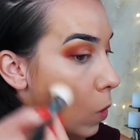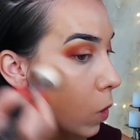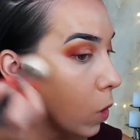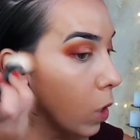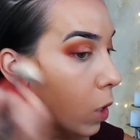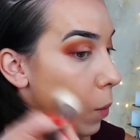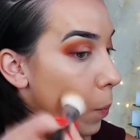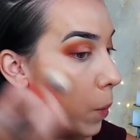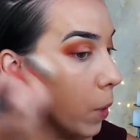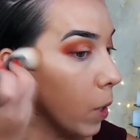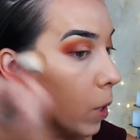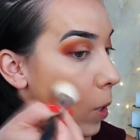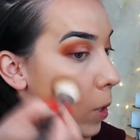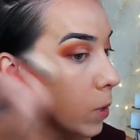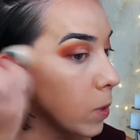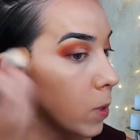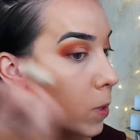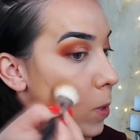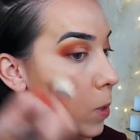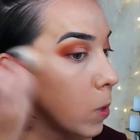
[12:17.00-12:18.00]

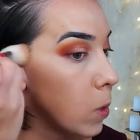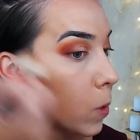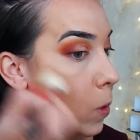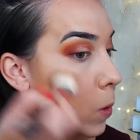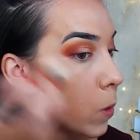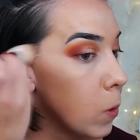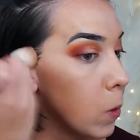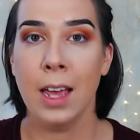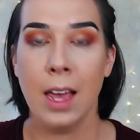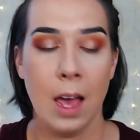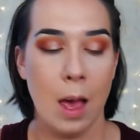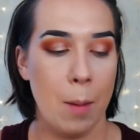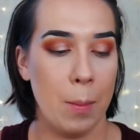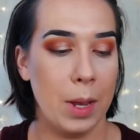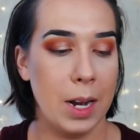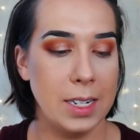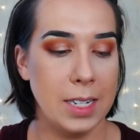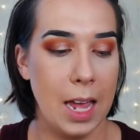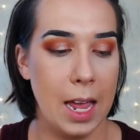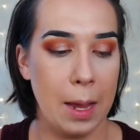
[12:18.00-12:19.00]
appearance. I'm
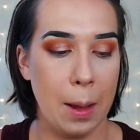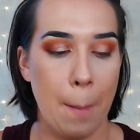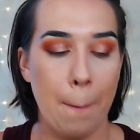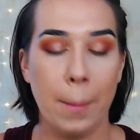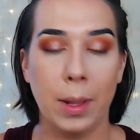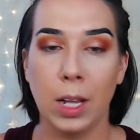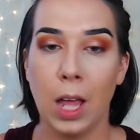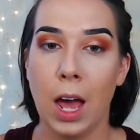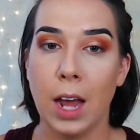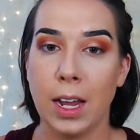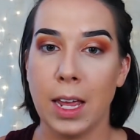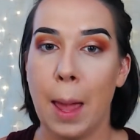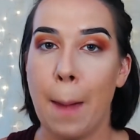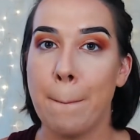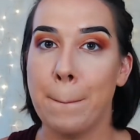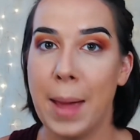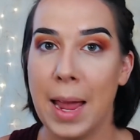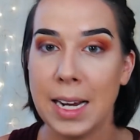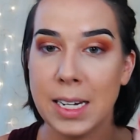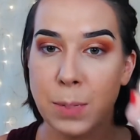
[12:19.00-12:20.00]
gonna take
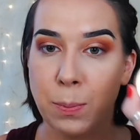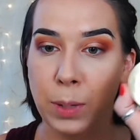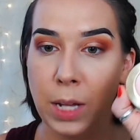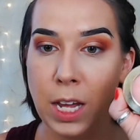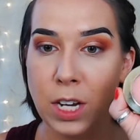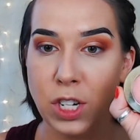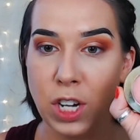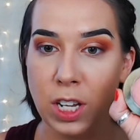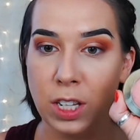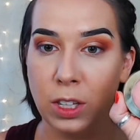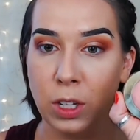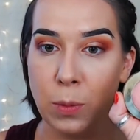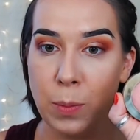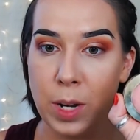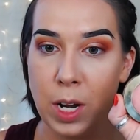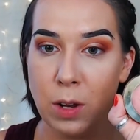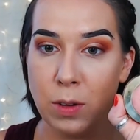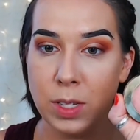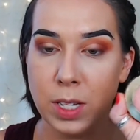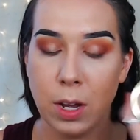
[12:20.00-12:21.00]
MILANI Baked Blush in
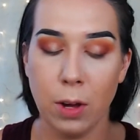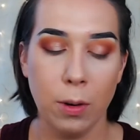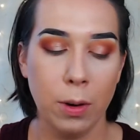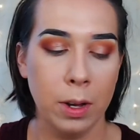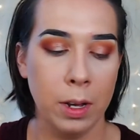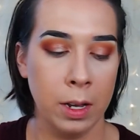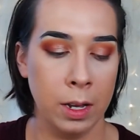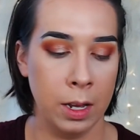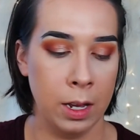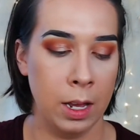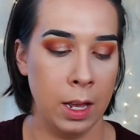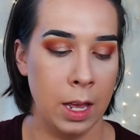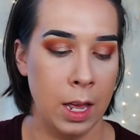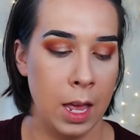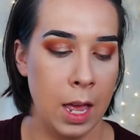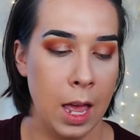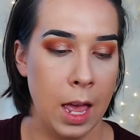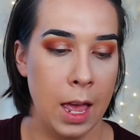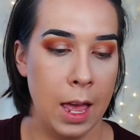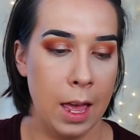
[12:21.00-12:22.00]
Luminoso
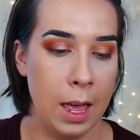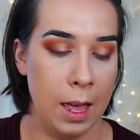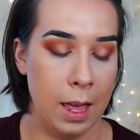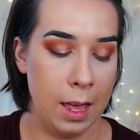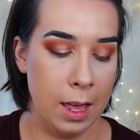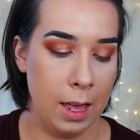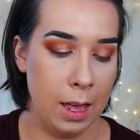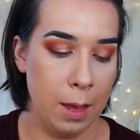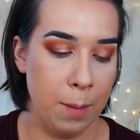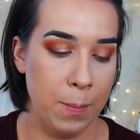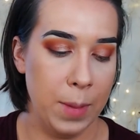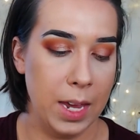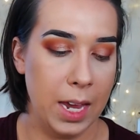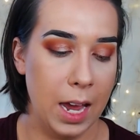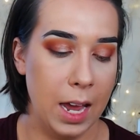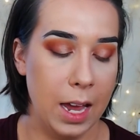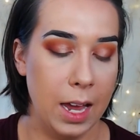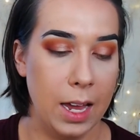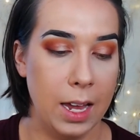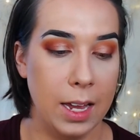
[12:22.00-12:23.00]

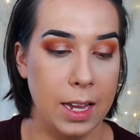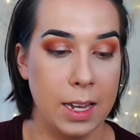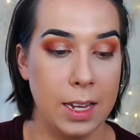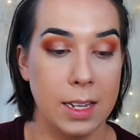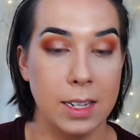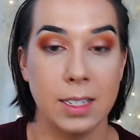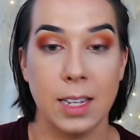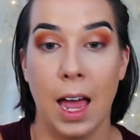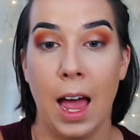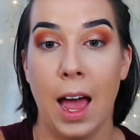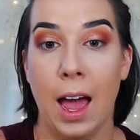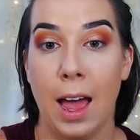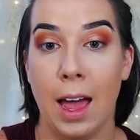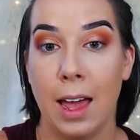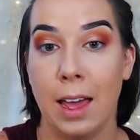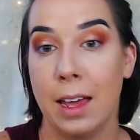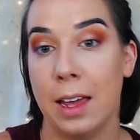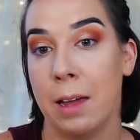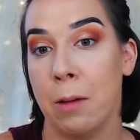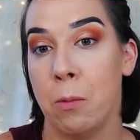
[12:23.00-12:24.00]
because
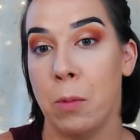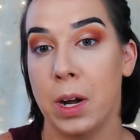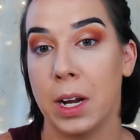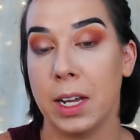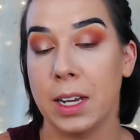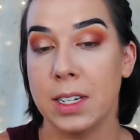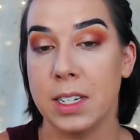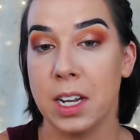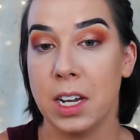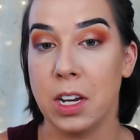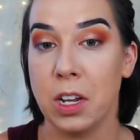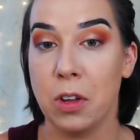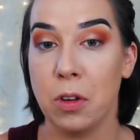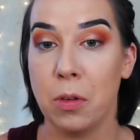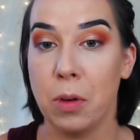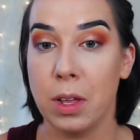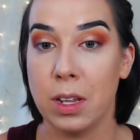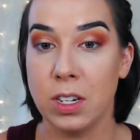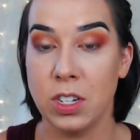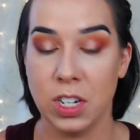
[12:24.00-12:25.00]
I wanna
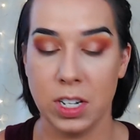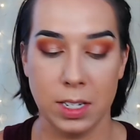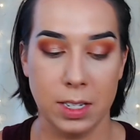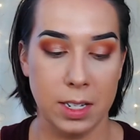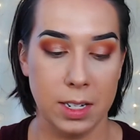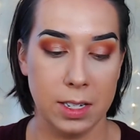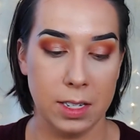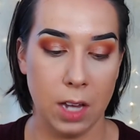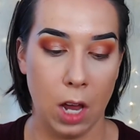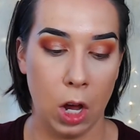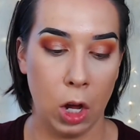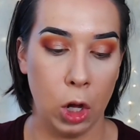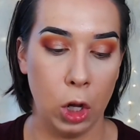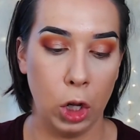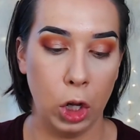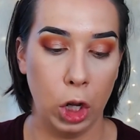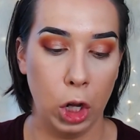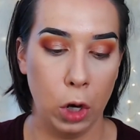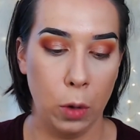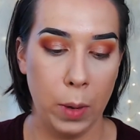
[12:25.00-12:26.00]
continue just this
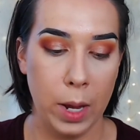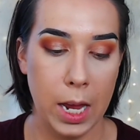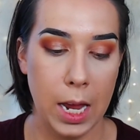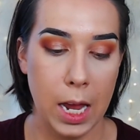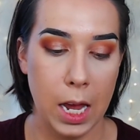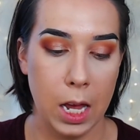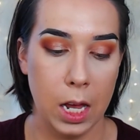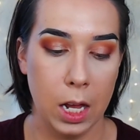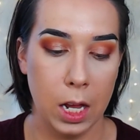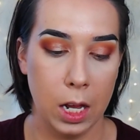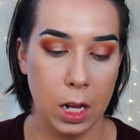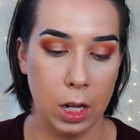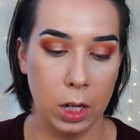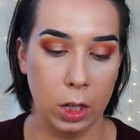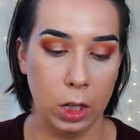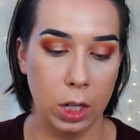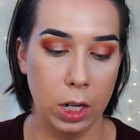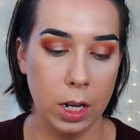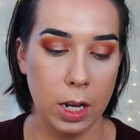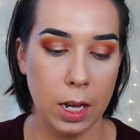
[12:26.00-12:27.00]
glowy
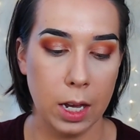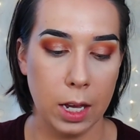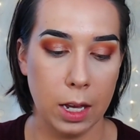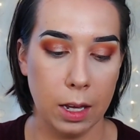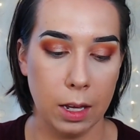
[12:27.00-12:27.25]
look.